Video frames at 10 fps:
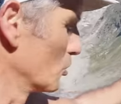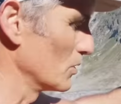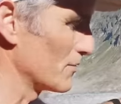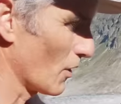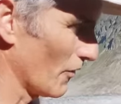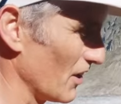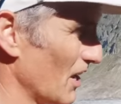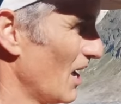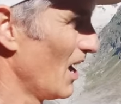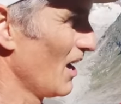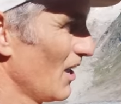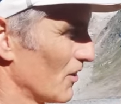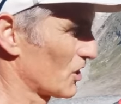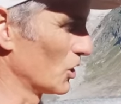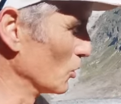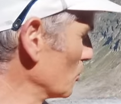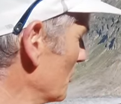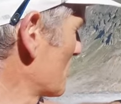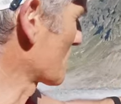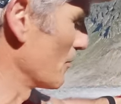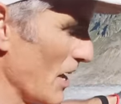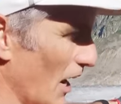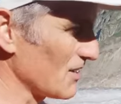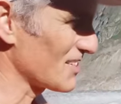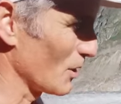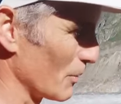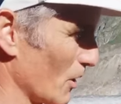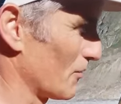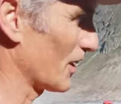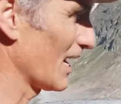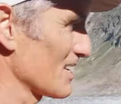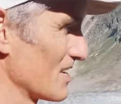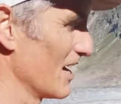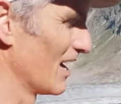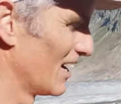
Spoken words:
You've got the coolness from the ice coming off the glacier.